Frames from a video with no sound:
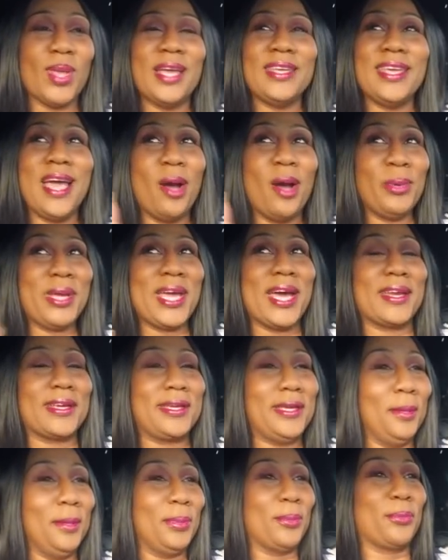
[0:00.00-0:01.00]
Y'all, we got to
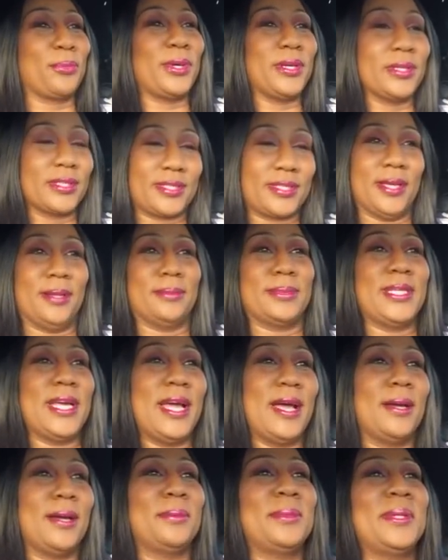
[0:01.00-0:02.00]
keep it real
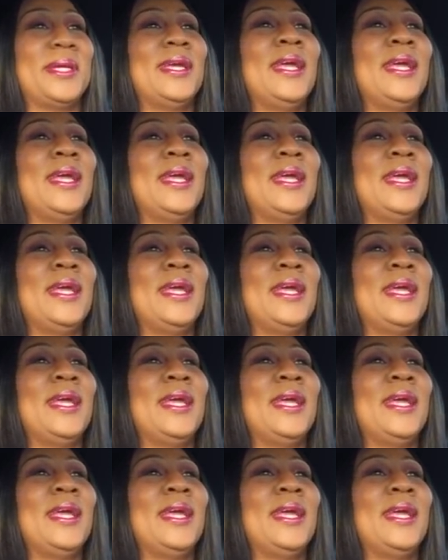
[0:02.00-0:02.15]
sometimes.